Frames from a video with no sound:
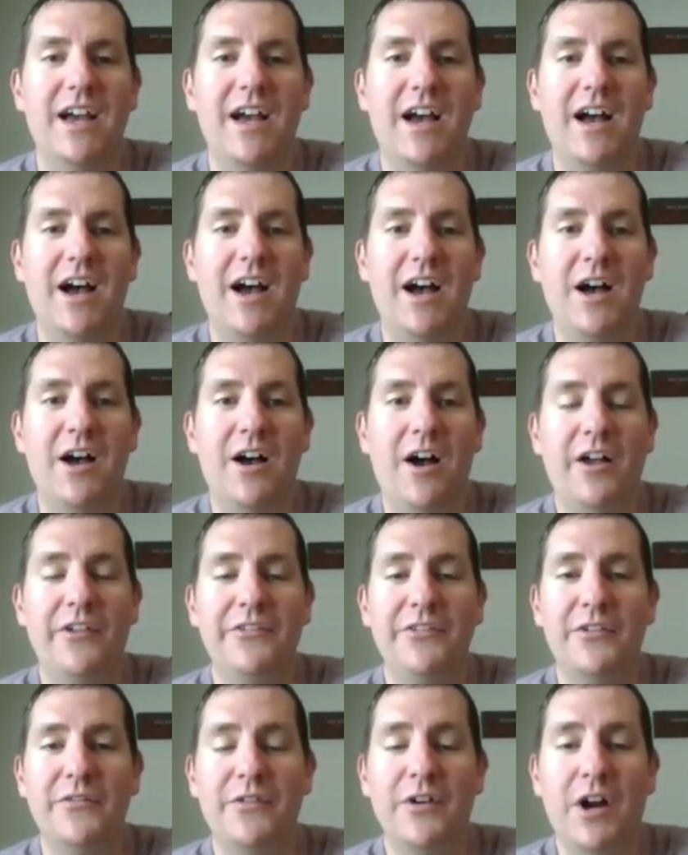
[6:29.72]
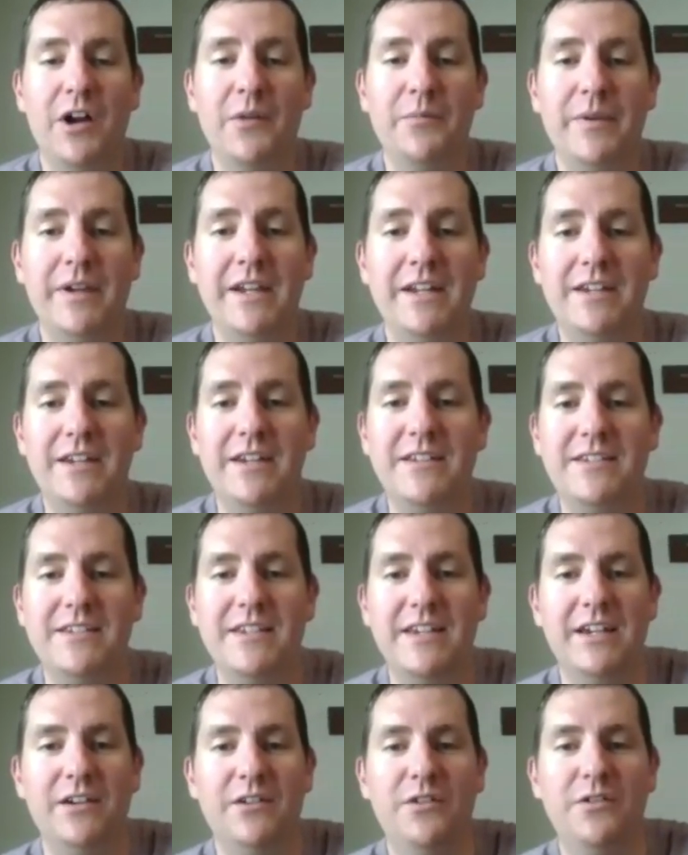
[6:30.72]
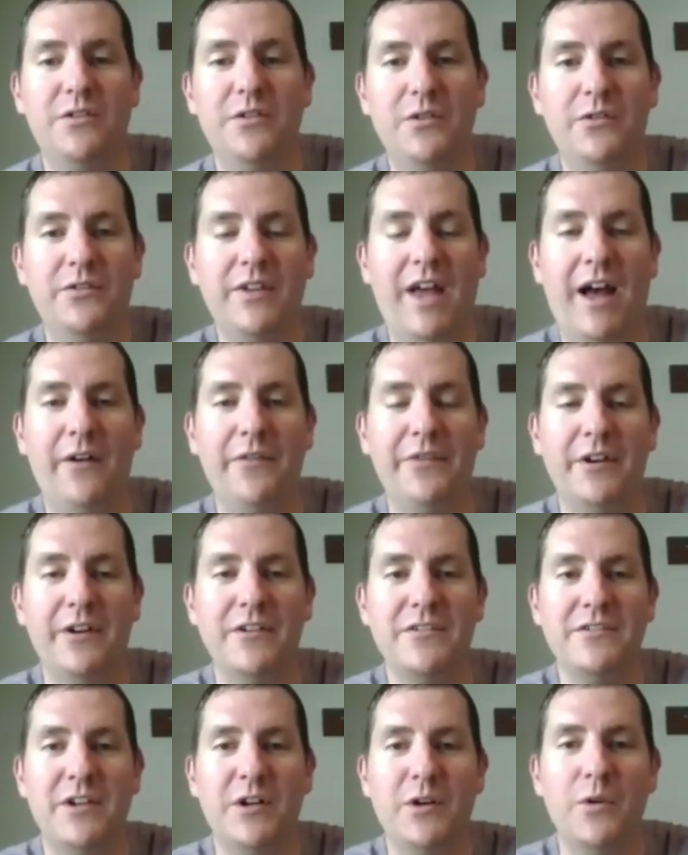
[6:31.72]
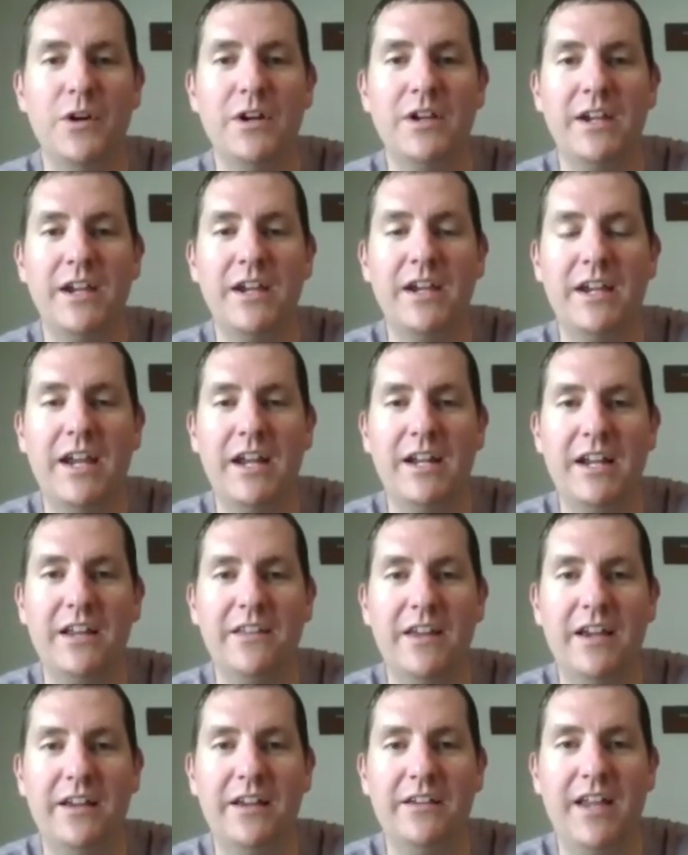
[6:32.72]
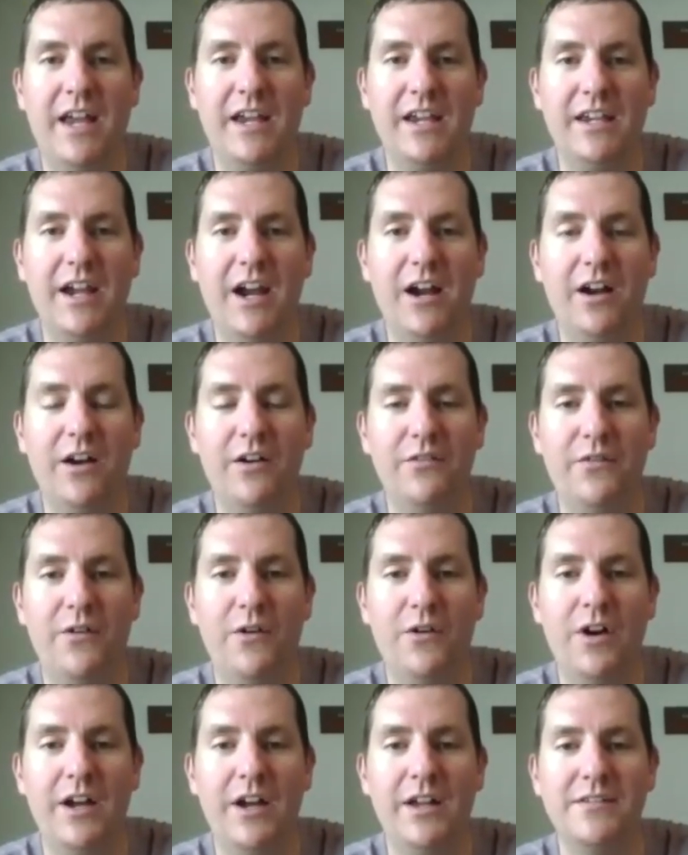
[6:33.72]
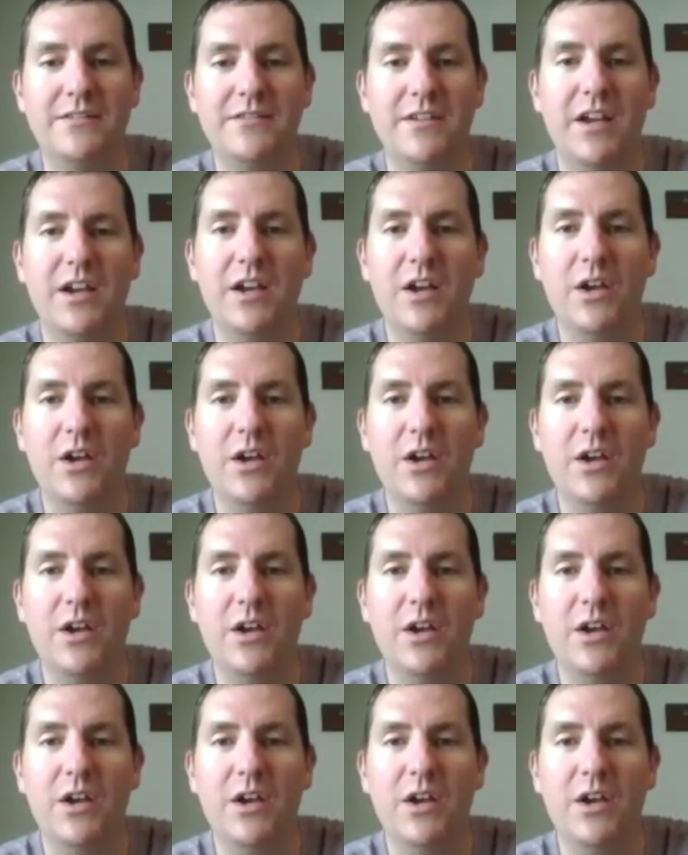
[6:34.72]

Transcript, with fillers: Uh, also for our PTC who's out there still working, getting things taken care of for us.